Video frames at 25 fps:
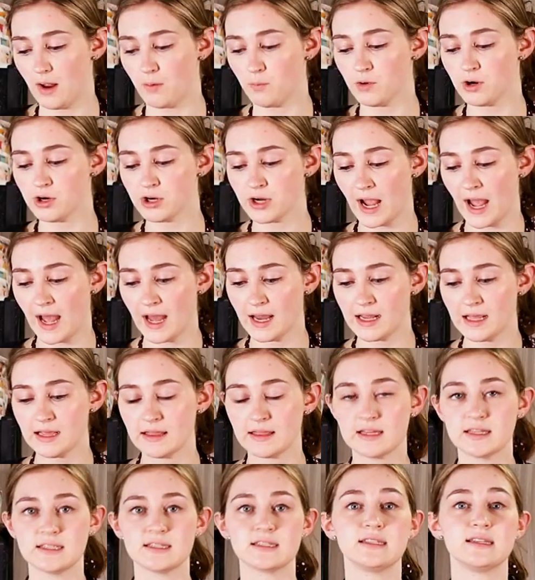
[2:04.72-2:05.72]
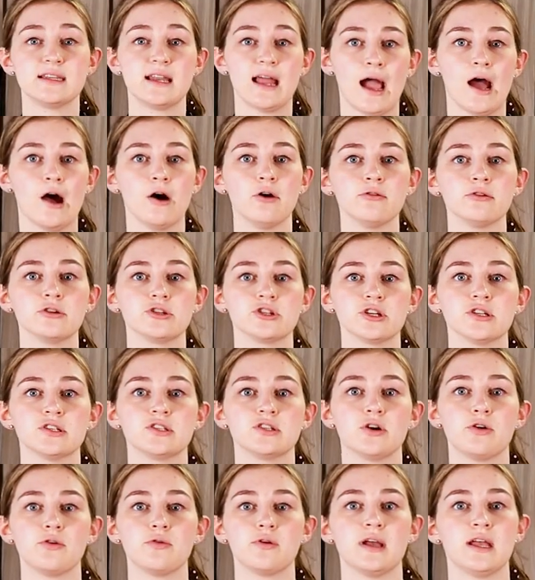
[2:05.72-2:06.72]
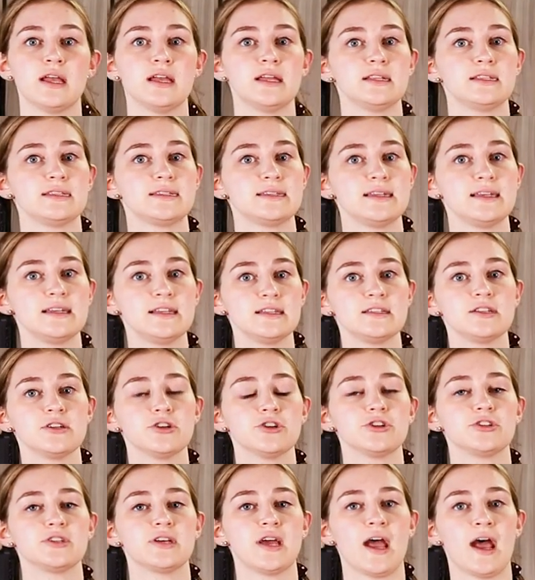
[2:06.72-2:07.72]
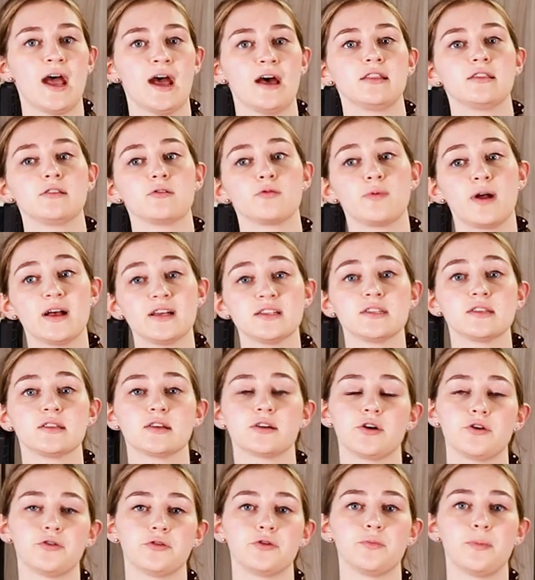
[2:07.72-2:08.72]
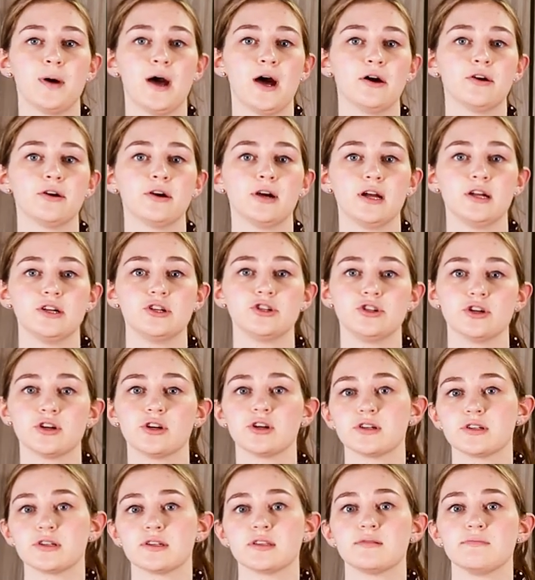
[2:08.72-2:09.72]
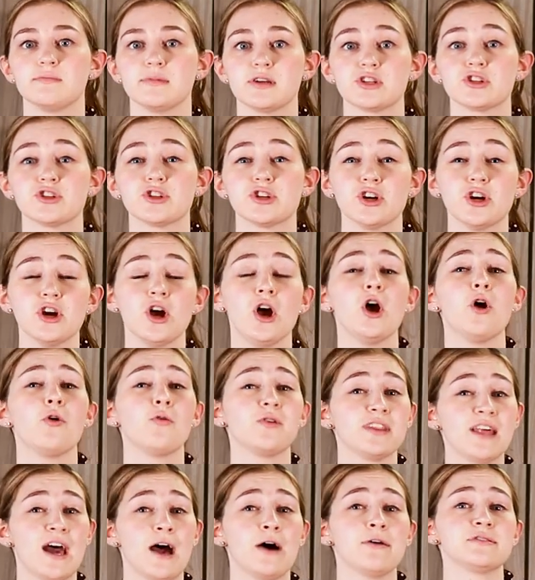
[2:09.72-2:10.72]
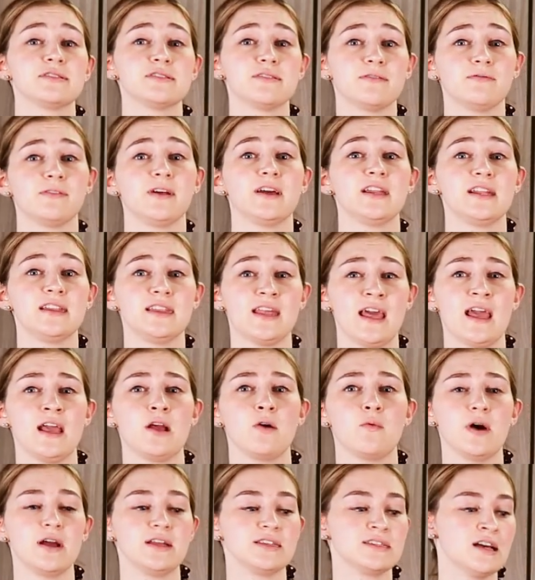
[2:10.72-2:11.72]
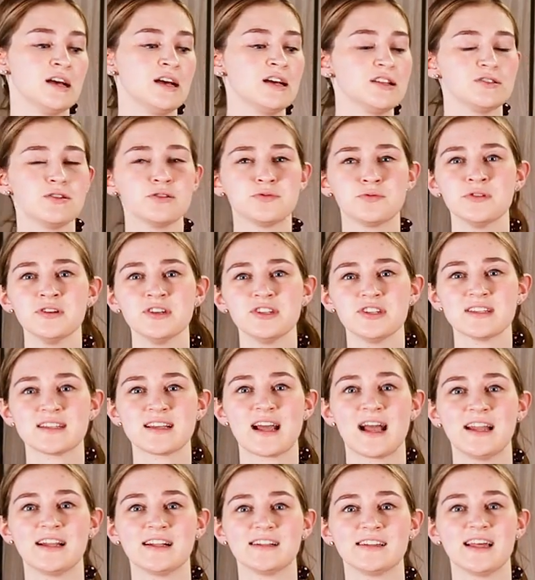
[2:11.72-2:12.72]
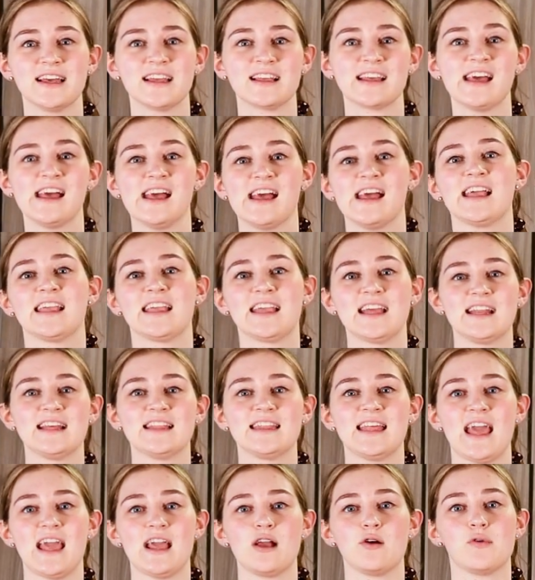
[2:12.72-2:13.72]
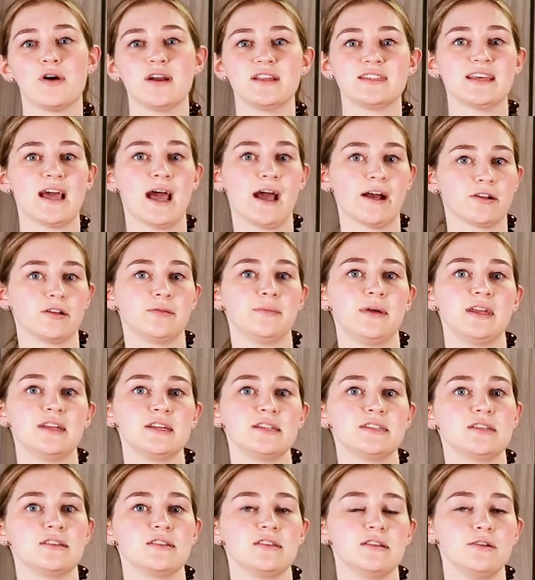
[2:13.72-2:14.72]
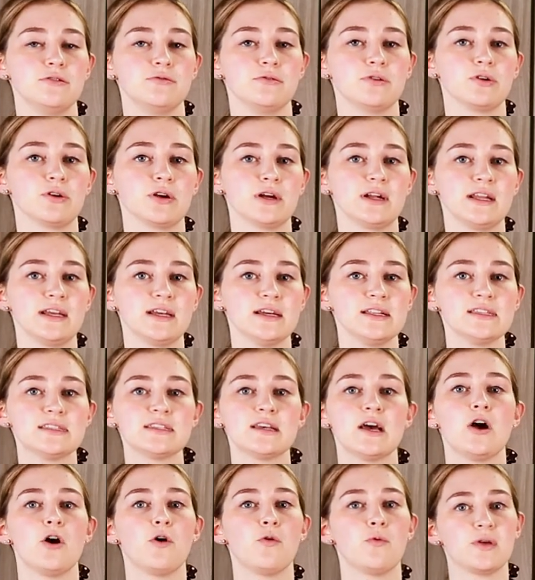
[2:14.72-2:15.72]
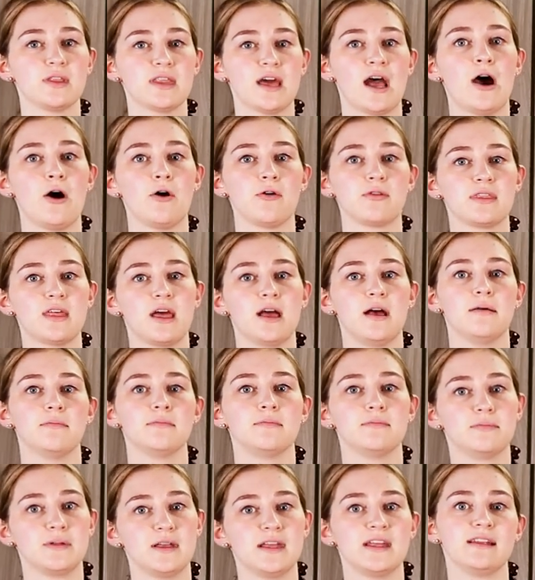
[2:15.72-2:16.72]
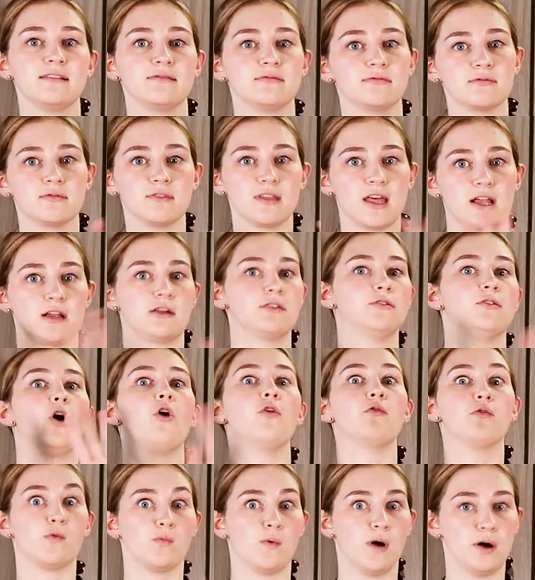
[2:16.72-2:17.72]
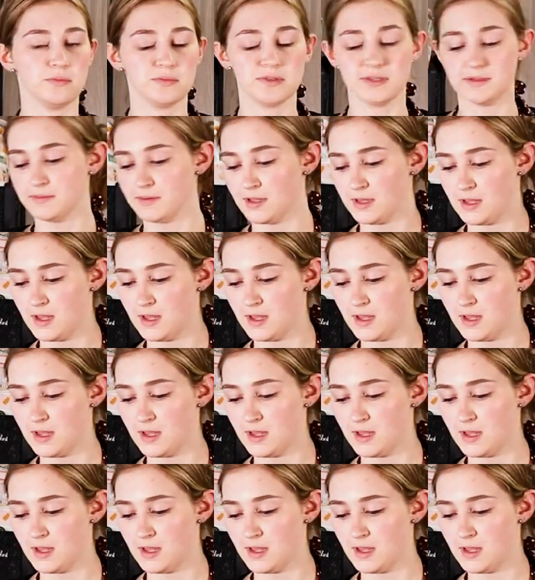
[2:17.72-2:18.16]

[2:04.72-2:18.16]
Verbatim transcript: And we're adding this now just so it's easier to add the rest of the cocoa powder and sugar to the mixture without deflating the egg whites. So it's really just kind of like getting the egg whites acclimated to the new ingredients without them being like overwhelmed.